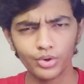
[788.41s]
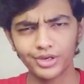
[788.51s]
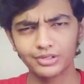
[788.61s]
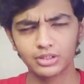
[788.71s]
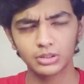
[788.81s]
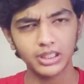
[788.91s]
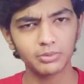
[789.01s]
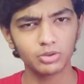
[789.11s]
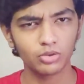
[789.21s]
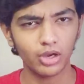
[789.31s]
and
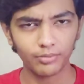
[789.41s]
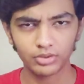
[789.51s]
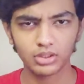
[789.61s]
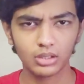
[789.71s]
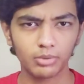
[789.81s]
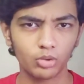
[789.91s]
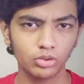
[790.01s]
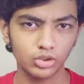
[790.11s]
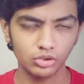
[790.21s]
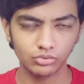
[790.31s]
let me know everything
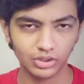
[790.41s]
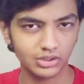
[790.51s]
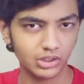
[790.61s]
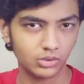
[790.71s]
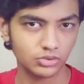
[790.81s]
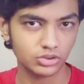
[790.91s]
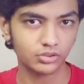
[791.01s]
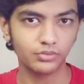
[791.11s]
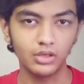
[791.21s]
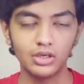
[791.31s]
about the news and that all
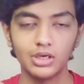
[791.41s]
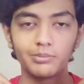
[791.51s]
stuff.